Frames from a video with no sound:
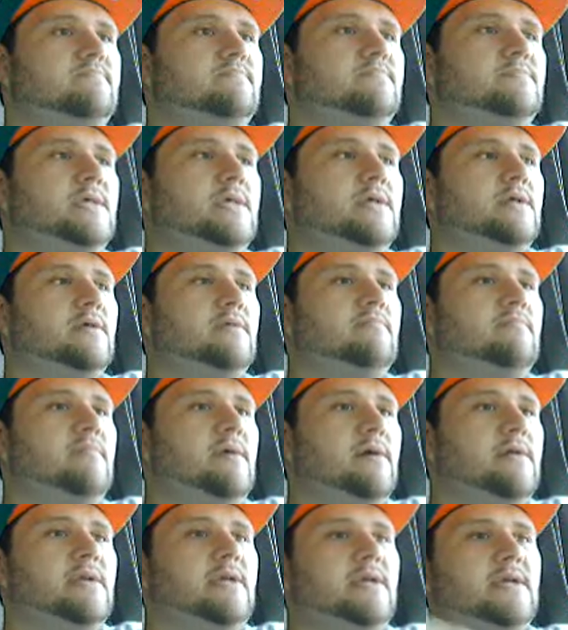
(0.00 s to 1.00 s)
you know,
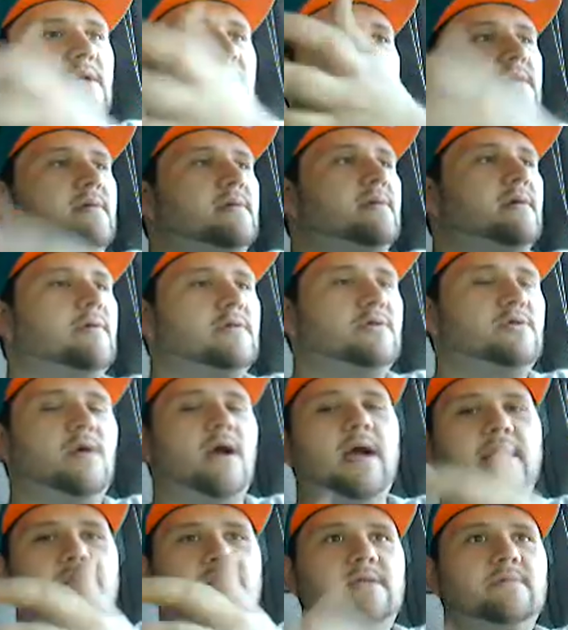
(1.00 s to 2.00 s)
building or
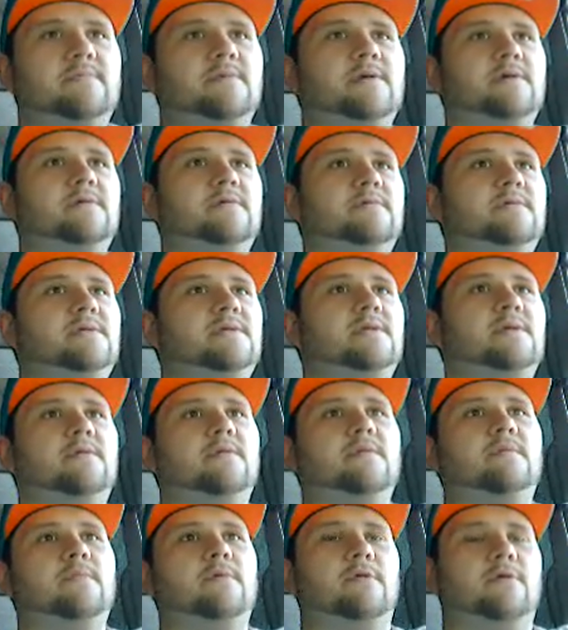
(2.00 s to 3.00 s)
trying to build, you know,
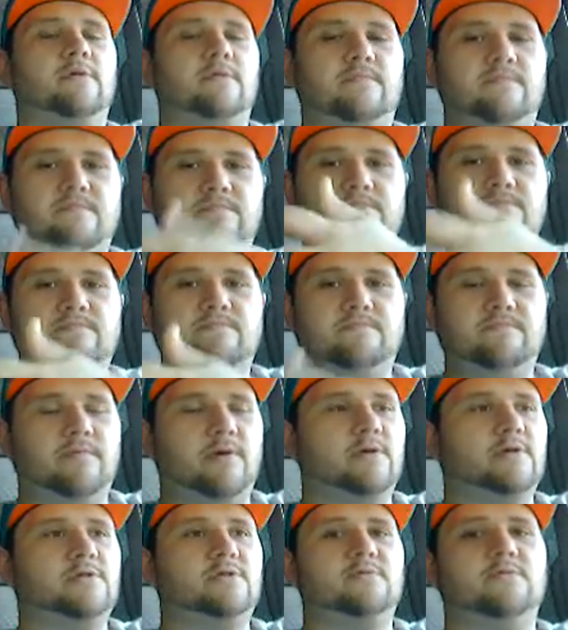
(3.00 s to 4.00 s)
a more
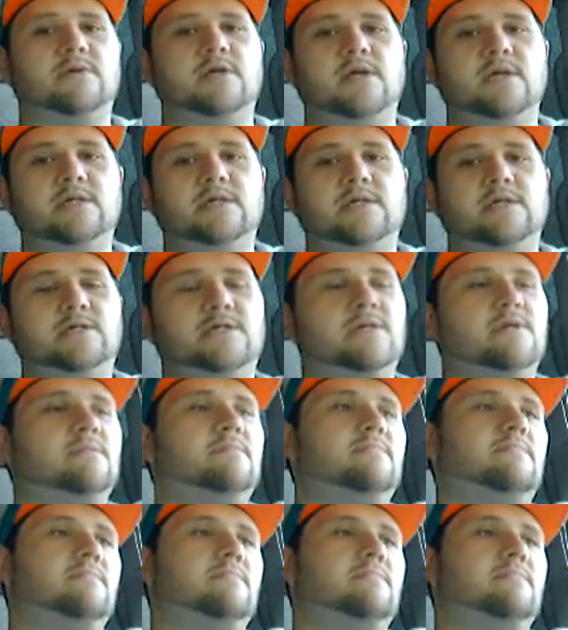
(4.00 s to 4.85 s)
personal relationship,